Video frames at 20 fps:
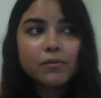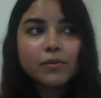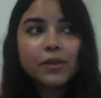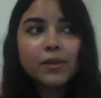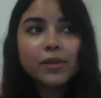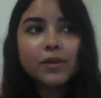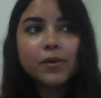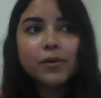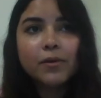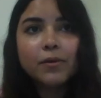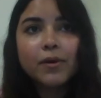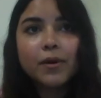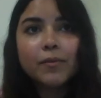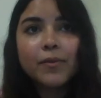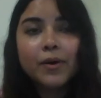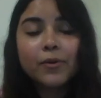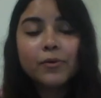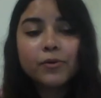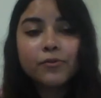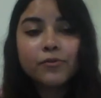the
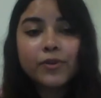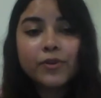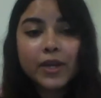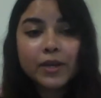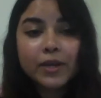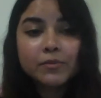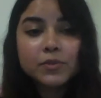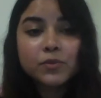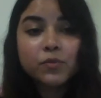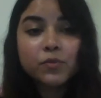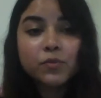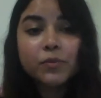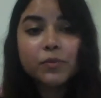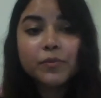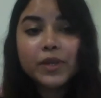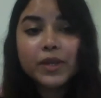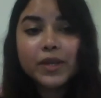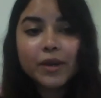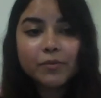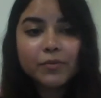amount of times
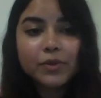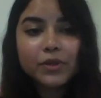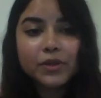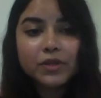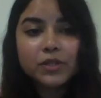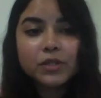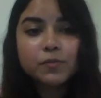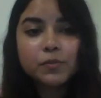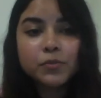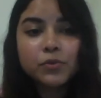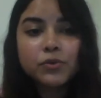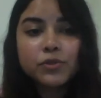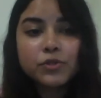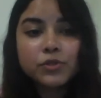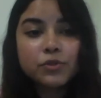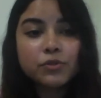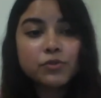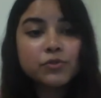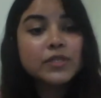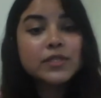women have been exposed
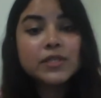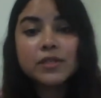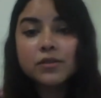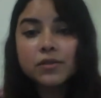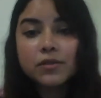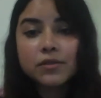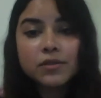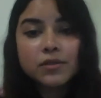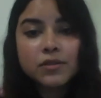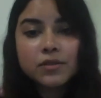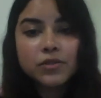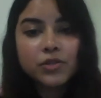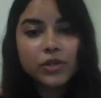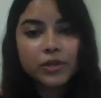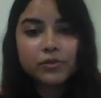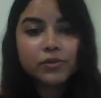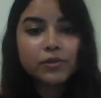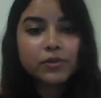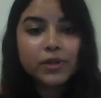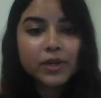to, you know, serious
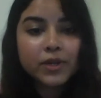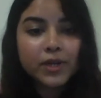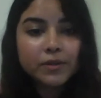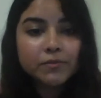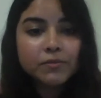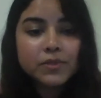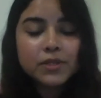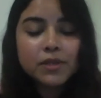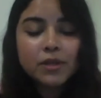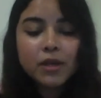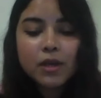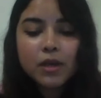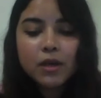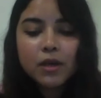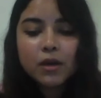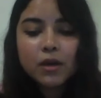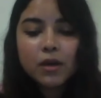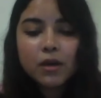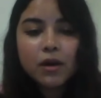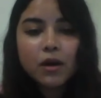gendered crimes.
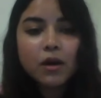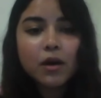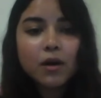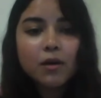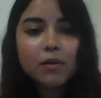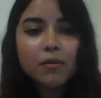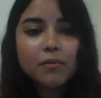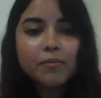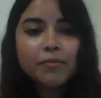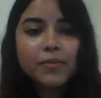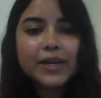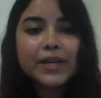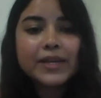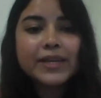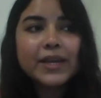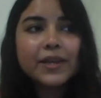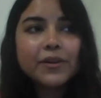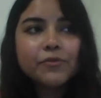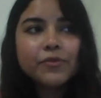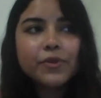But
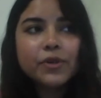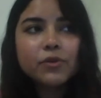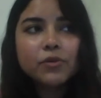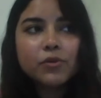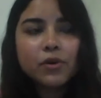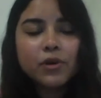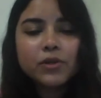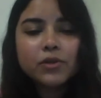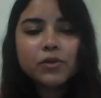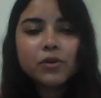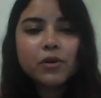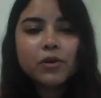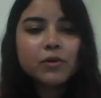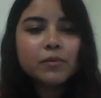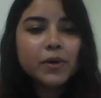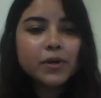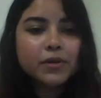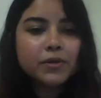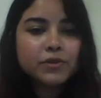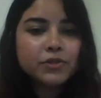again, if we do not talk
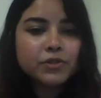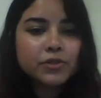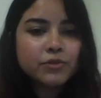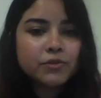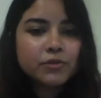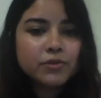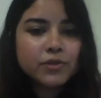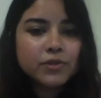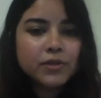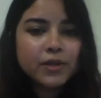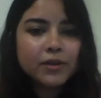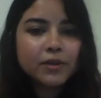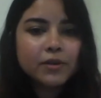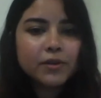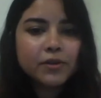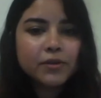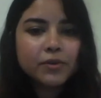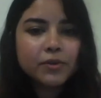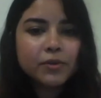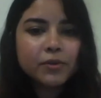about issues that
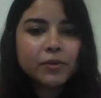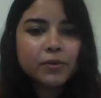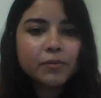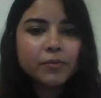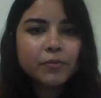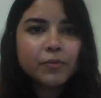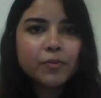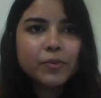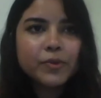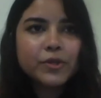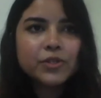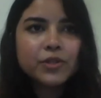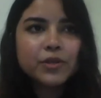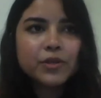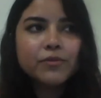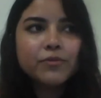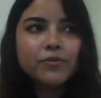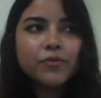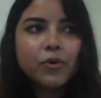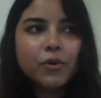are, you know, which
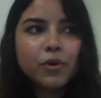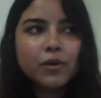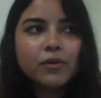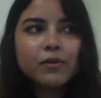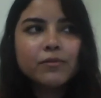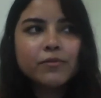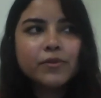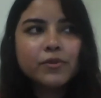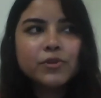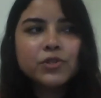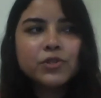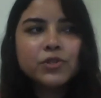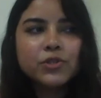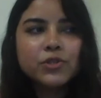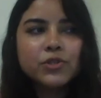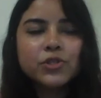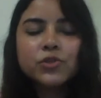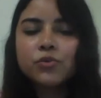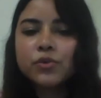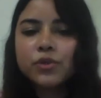involve, you know,
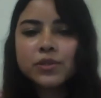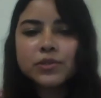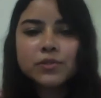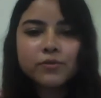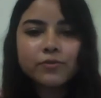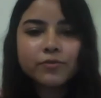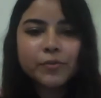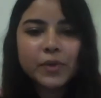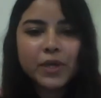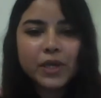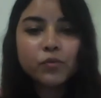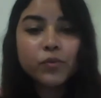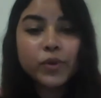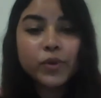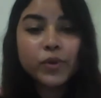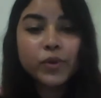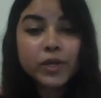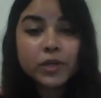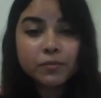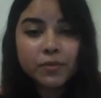stories of male
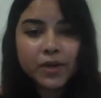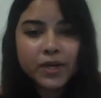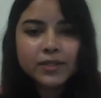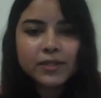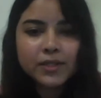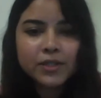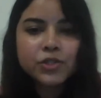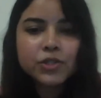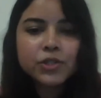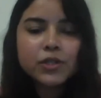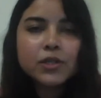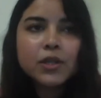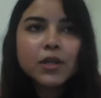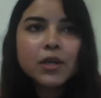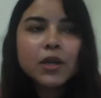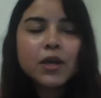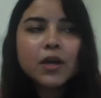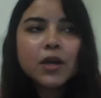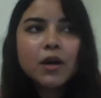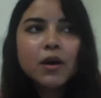victimization,
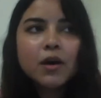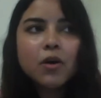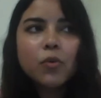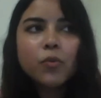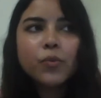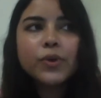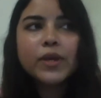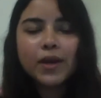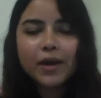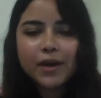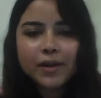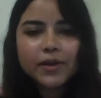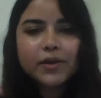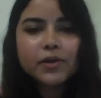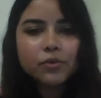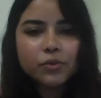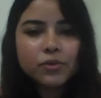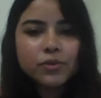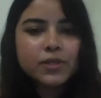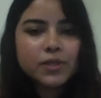we are
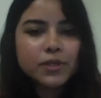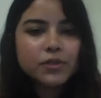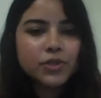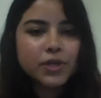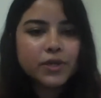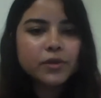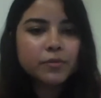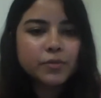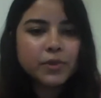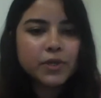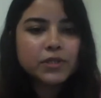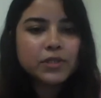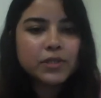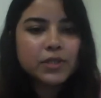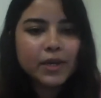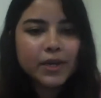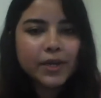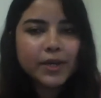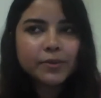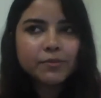endorsing gender-based
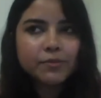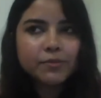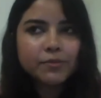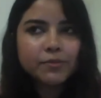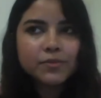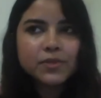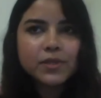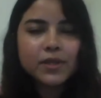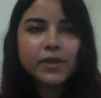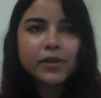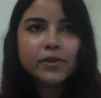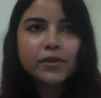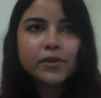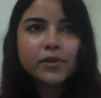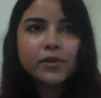crimes. And